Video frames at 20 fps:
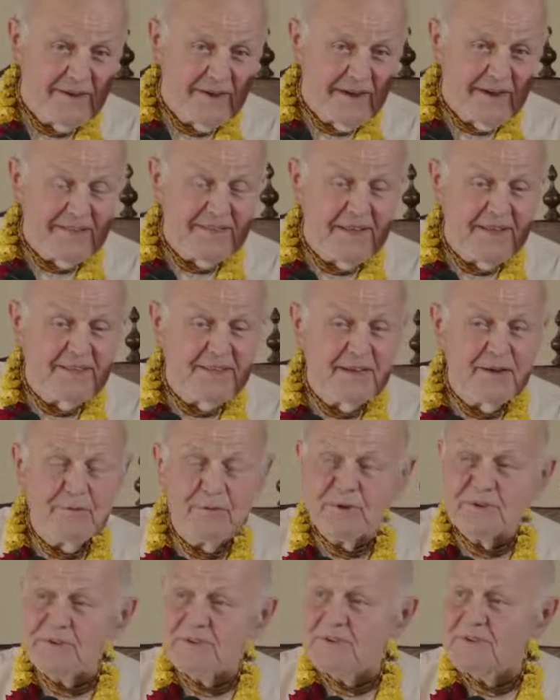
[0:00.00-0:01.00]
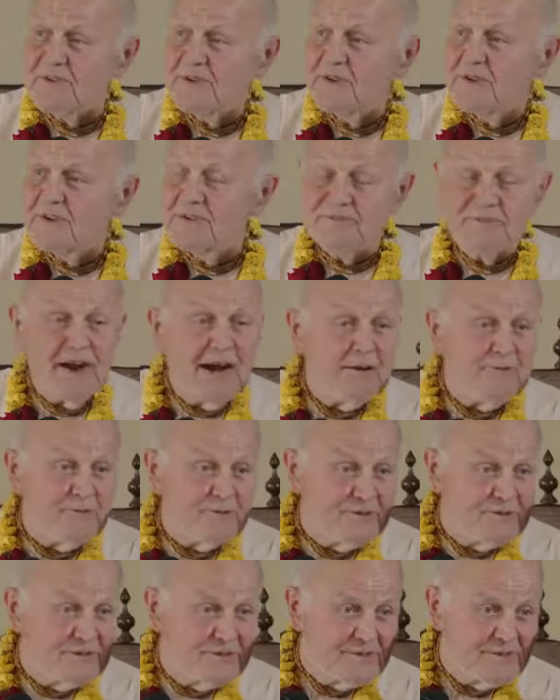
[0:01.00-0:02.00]
and then there was
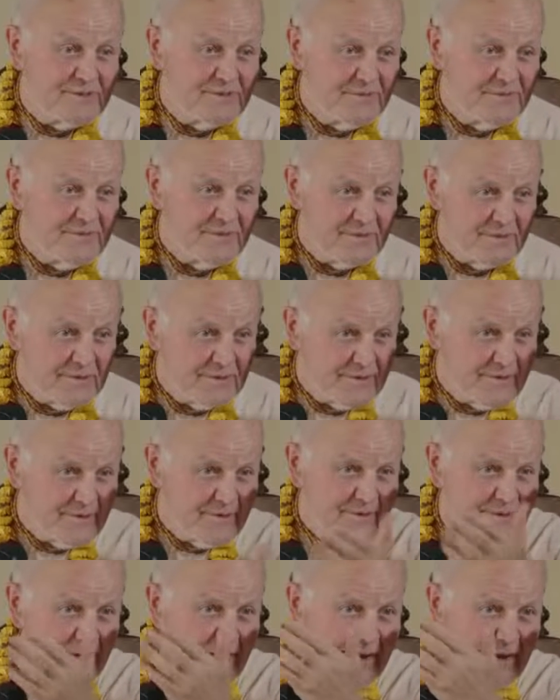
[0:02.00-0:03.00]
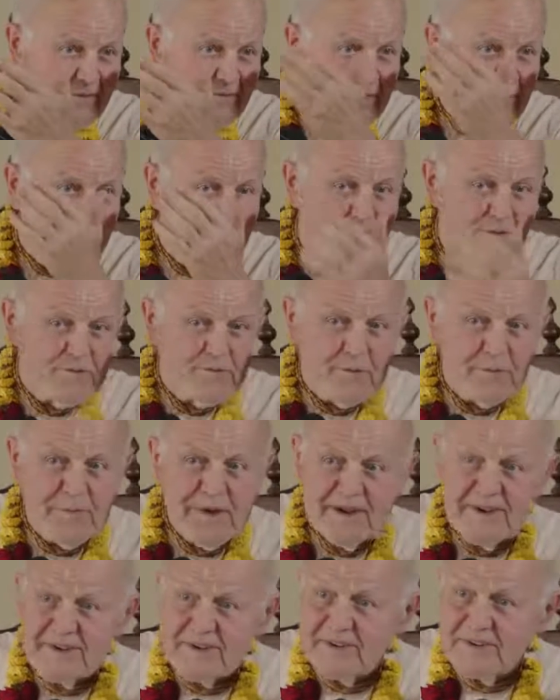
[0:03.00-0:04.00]
drought. Half of
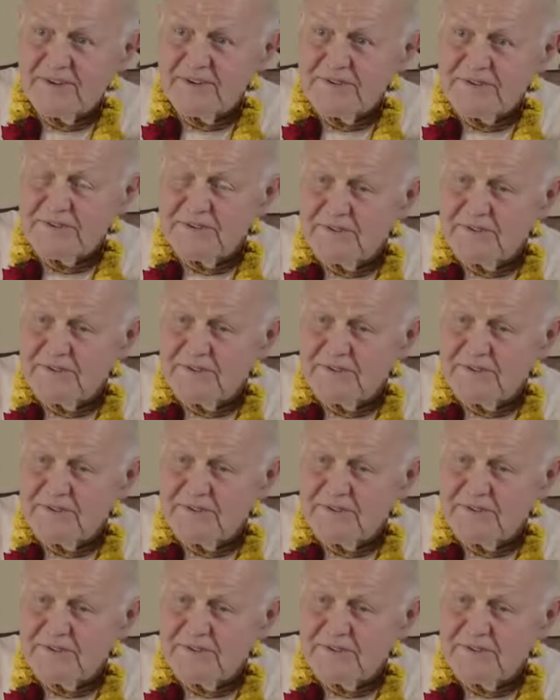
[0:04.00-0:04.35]
America is